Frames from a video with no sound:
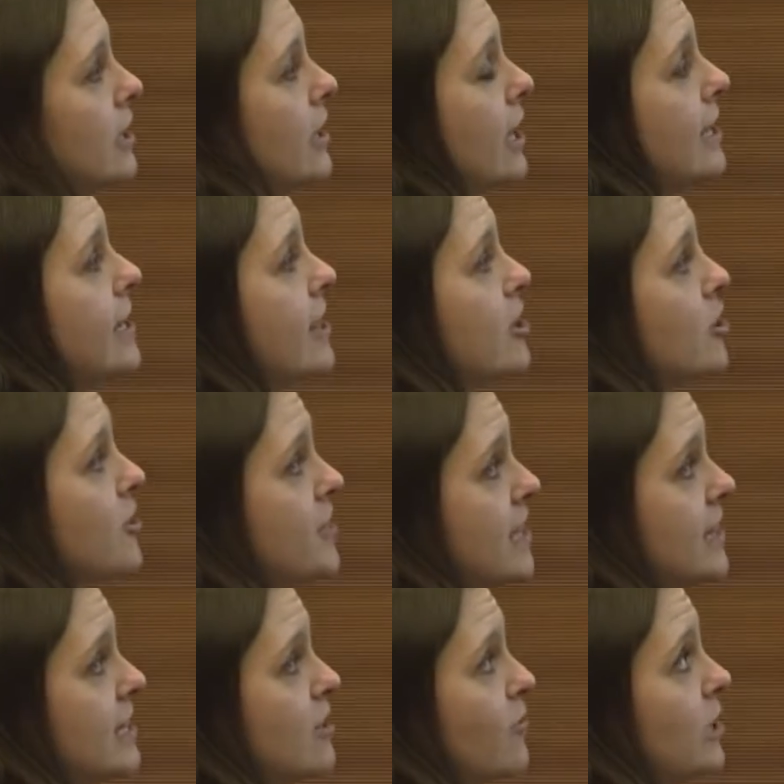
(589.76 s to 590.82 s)
another
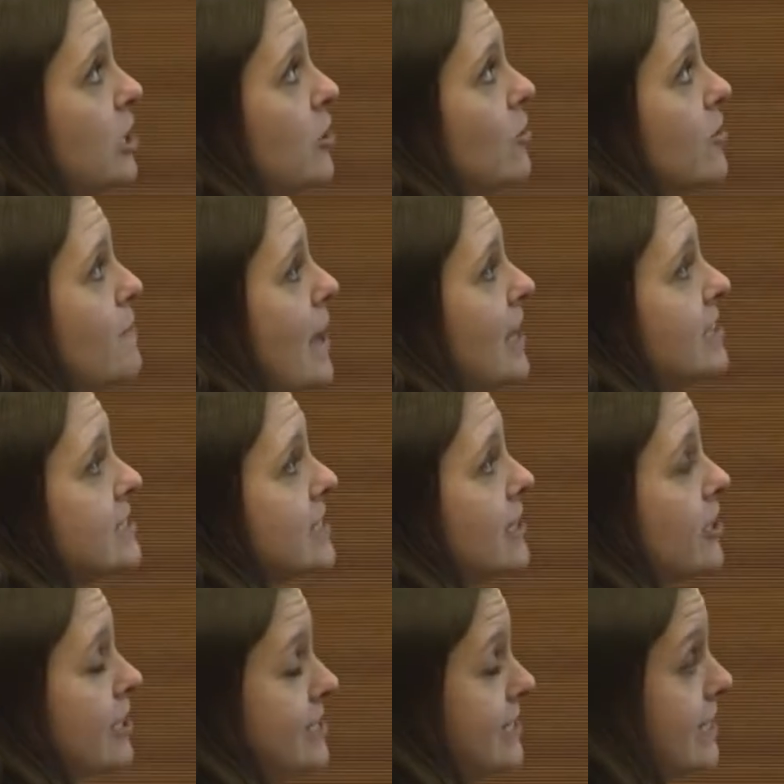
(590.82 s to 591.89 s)
thing that we do with balanced
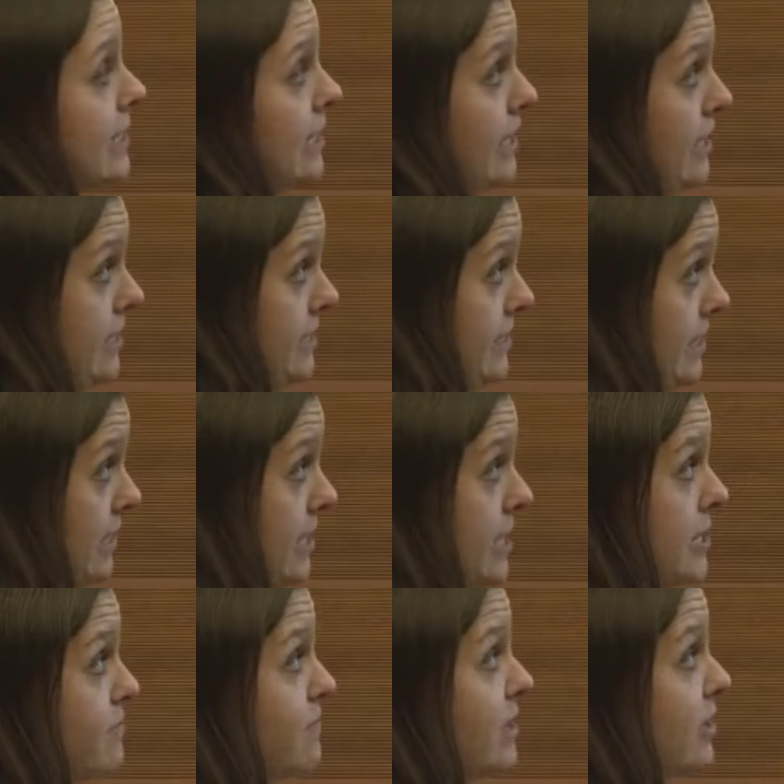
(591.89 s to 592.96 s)
literacy is
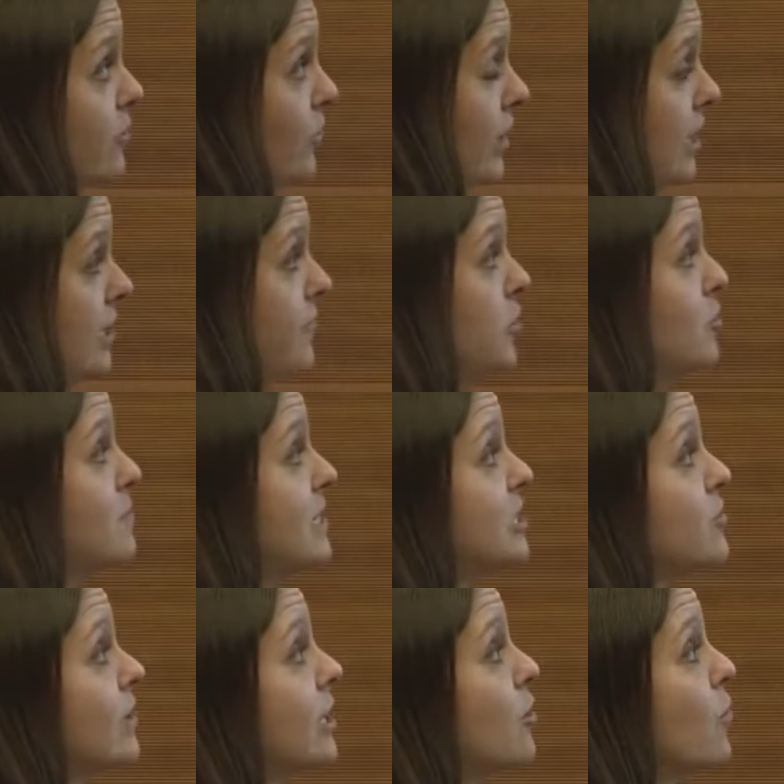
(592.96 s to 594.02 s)
um, if you
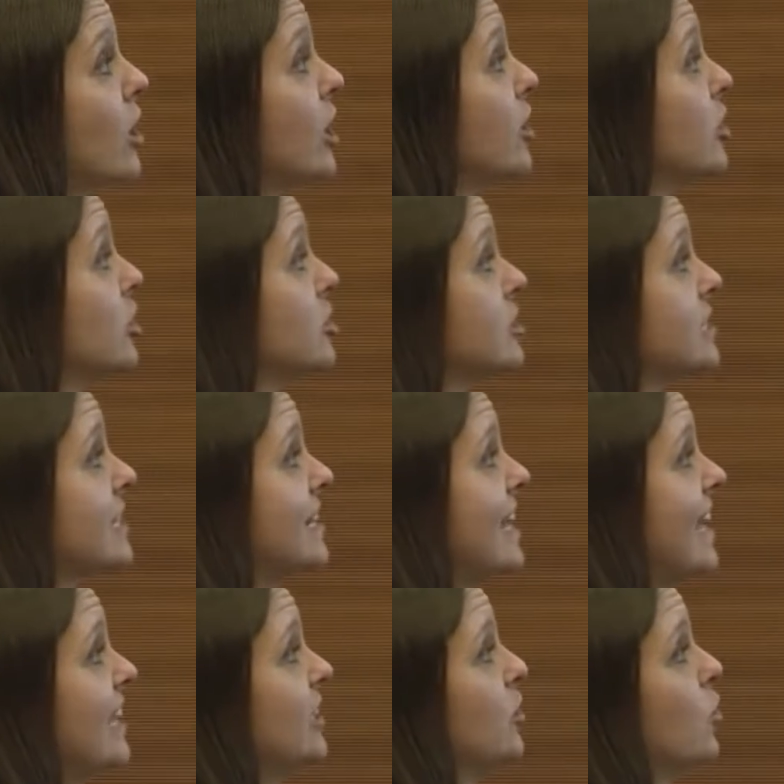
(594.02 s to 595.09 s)
misread a word, you're just going
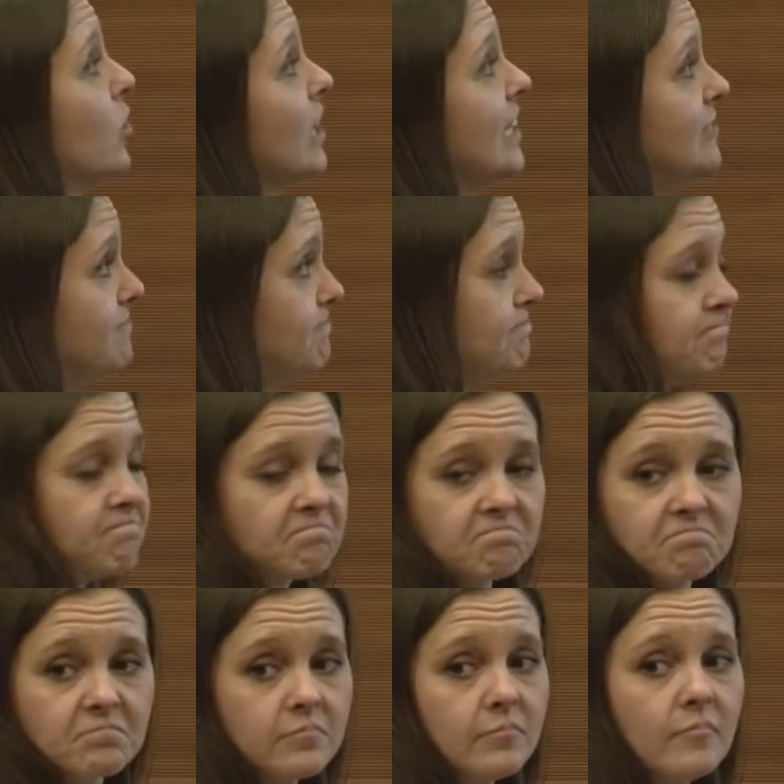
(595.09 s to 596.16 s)
to ignore it.
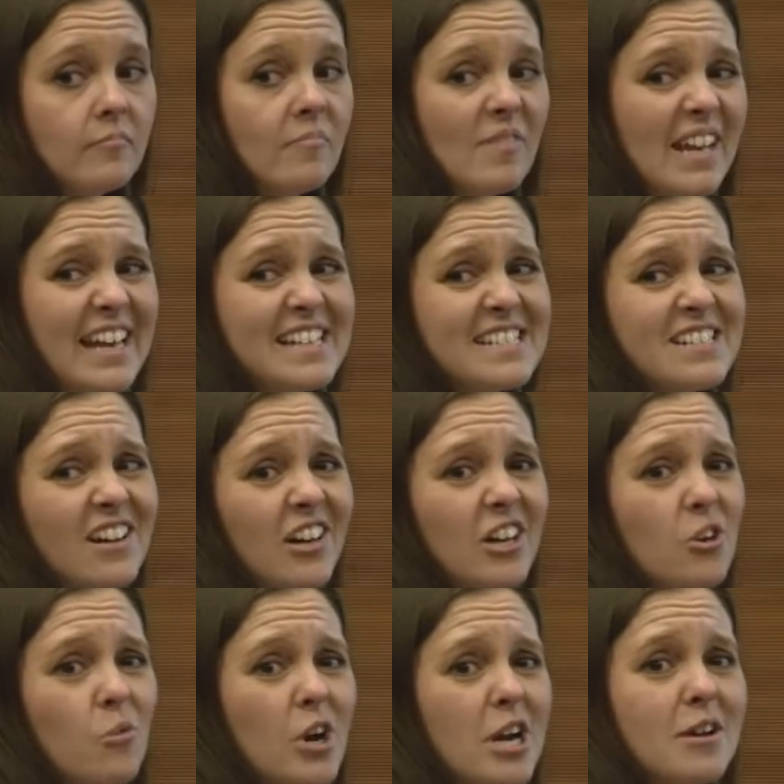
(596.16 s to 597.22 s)
It's not going
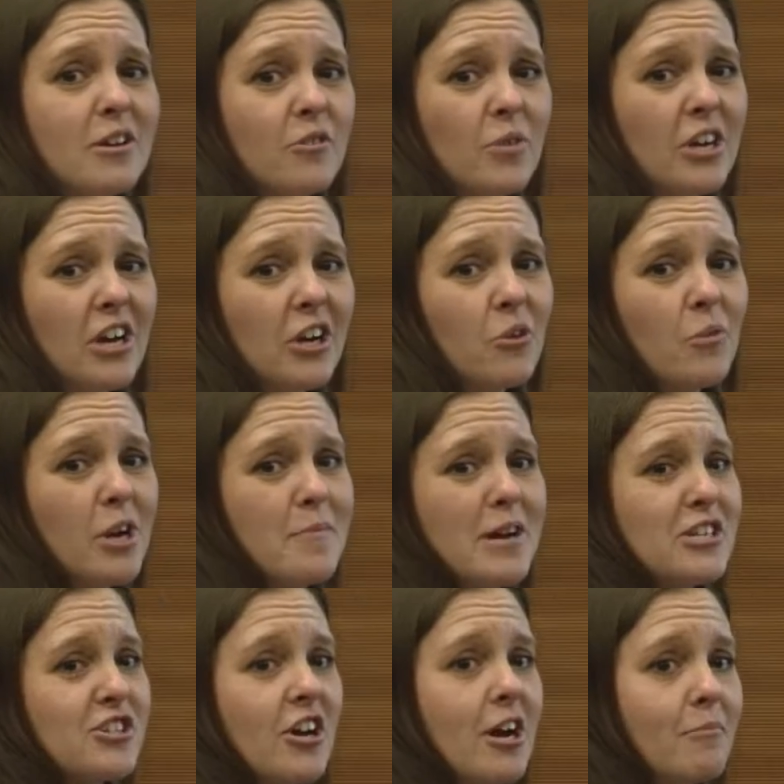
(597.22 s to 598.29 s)
to worry. We're not going to worry
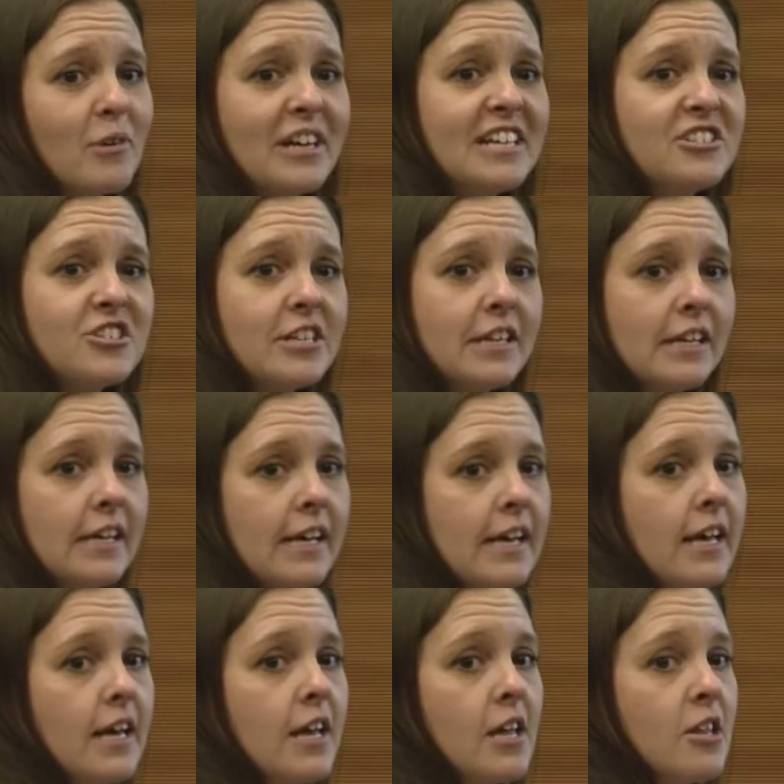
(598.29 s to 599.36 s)
about your comprehension.
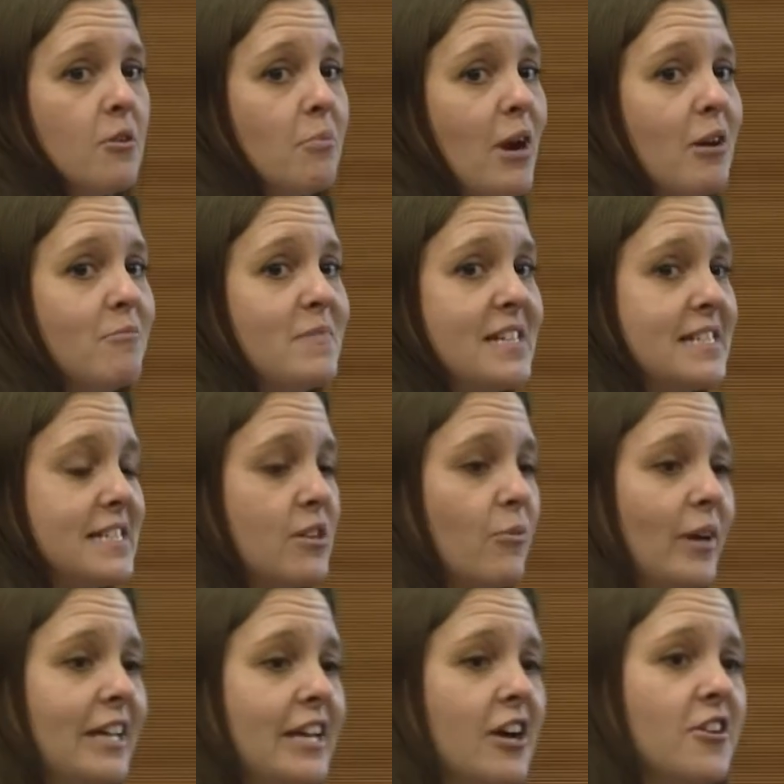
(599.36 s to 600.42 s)
The problem is that
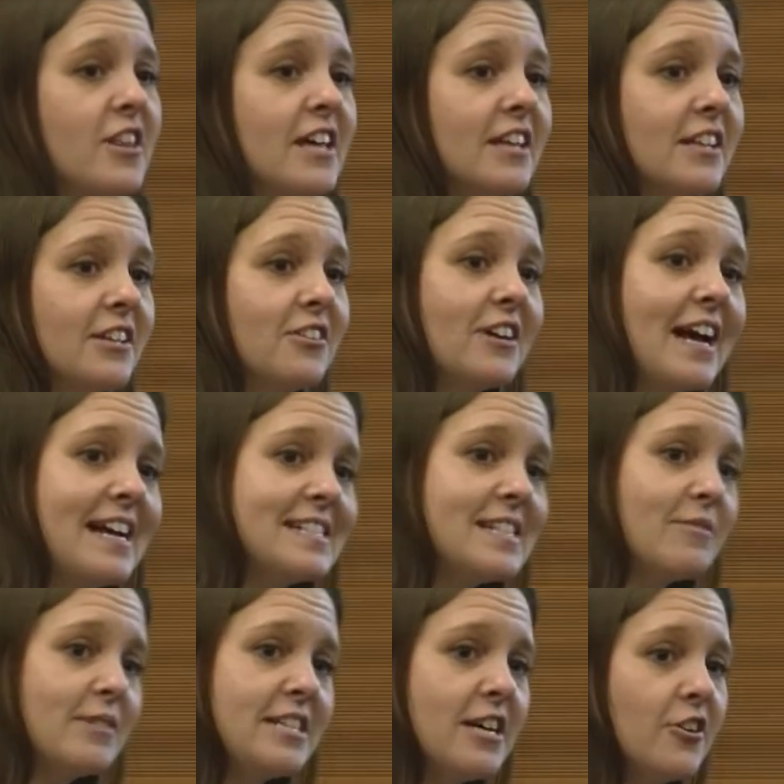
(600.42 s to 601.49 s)
we know that little guys
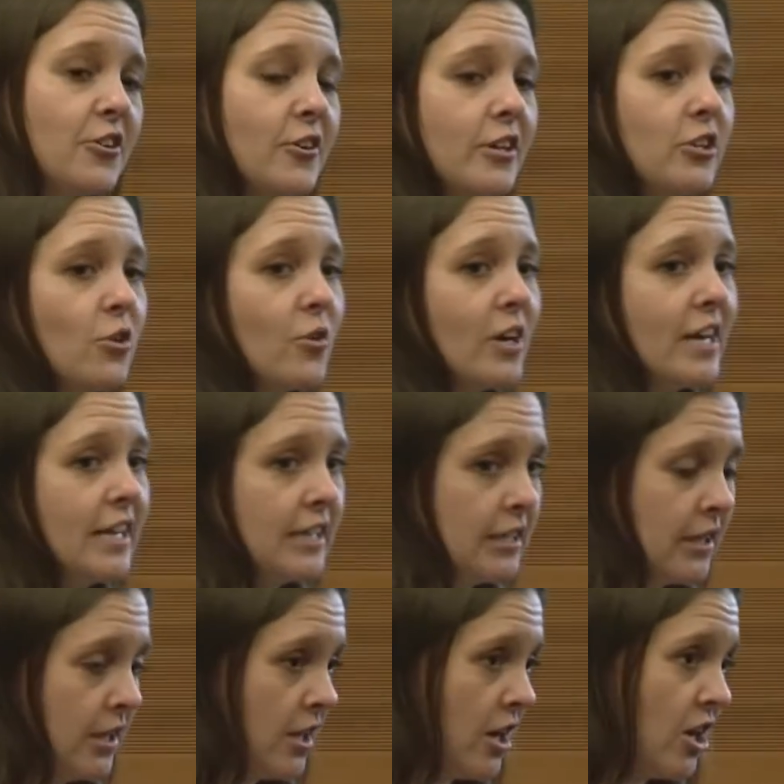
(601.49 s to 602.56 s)
that we tell to ignore it
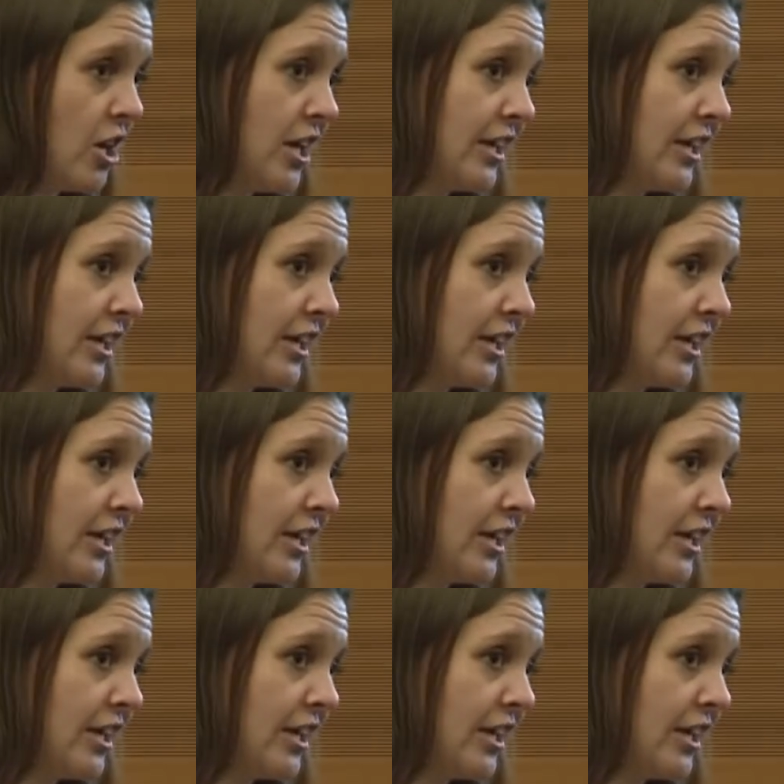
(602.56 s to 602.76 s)
are